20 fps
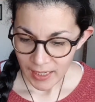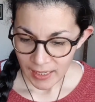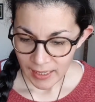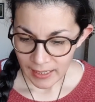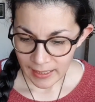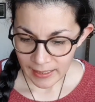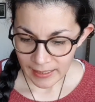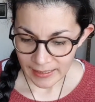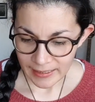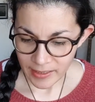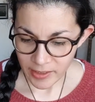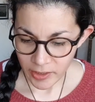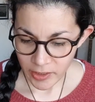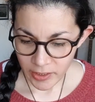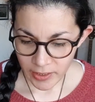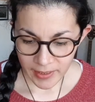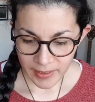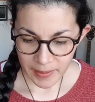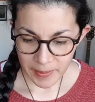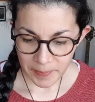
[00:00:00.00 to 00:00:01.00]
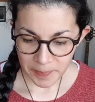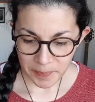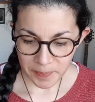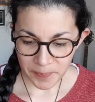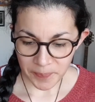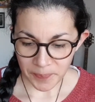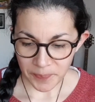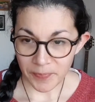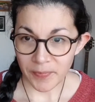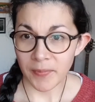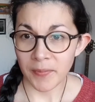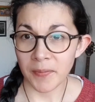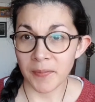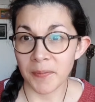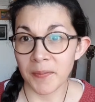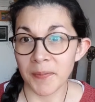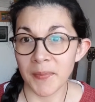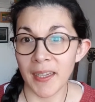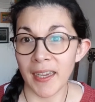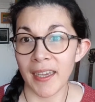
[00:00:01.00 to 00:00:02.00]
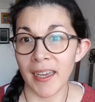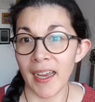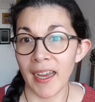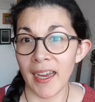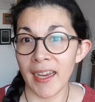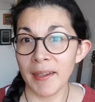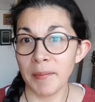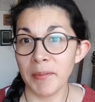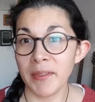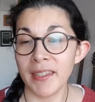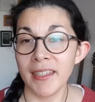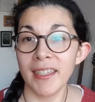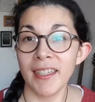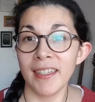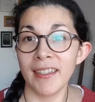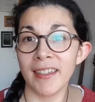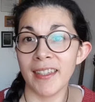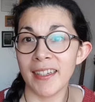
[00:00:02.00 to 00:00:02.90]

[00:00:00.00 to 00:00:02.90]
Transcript: And I'm seeing